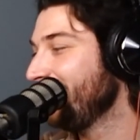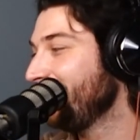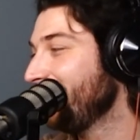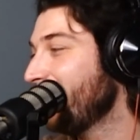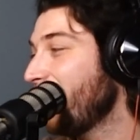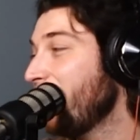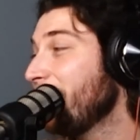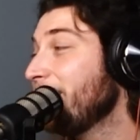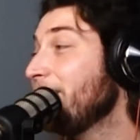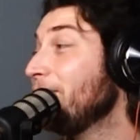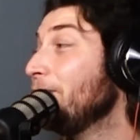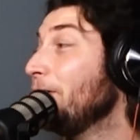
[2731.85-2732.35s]

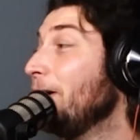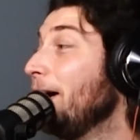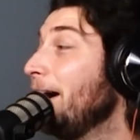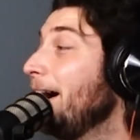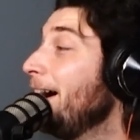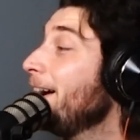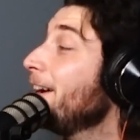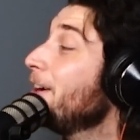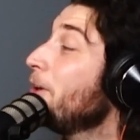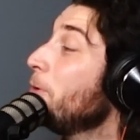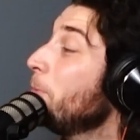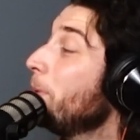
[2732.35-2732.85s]
I go
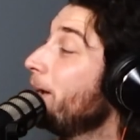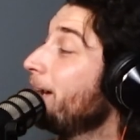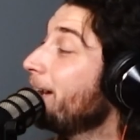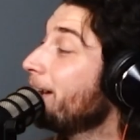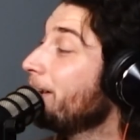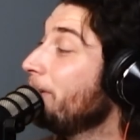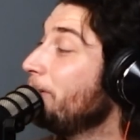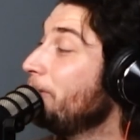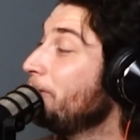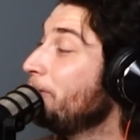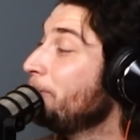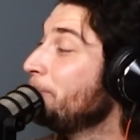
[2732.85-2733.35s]
I go back
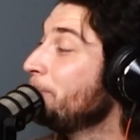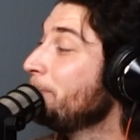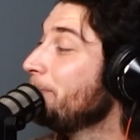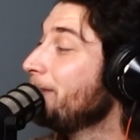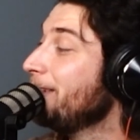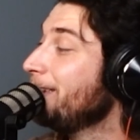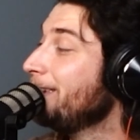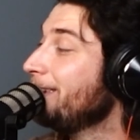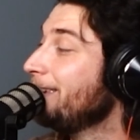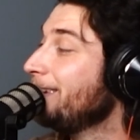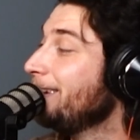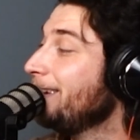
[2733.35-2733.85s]
home.
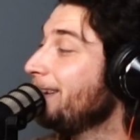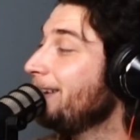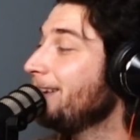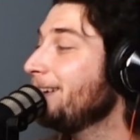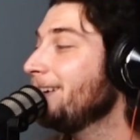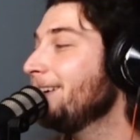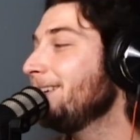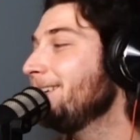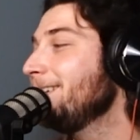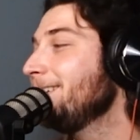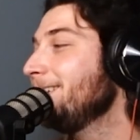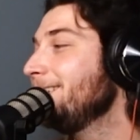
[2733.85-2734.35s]
I
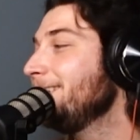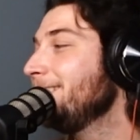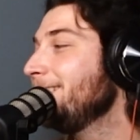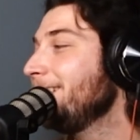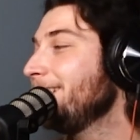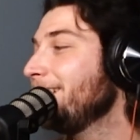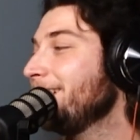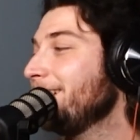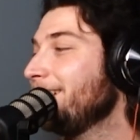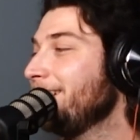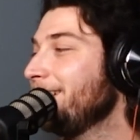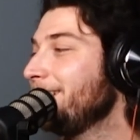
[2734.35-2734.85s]
gotta
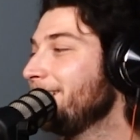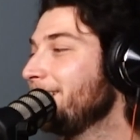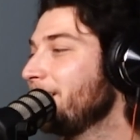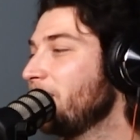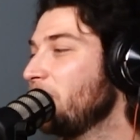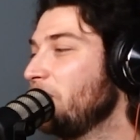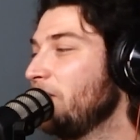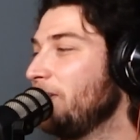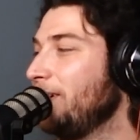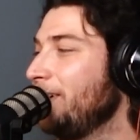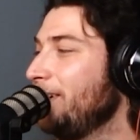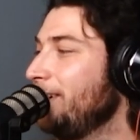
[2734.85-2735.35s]
I gotta
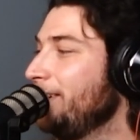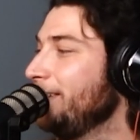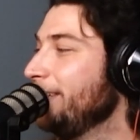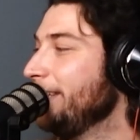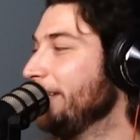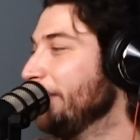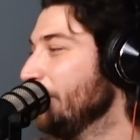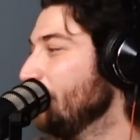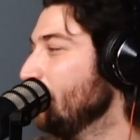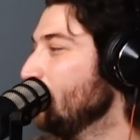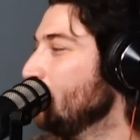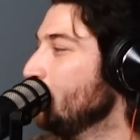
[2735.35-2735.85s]
call an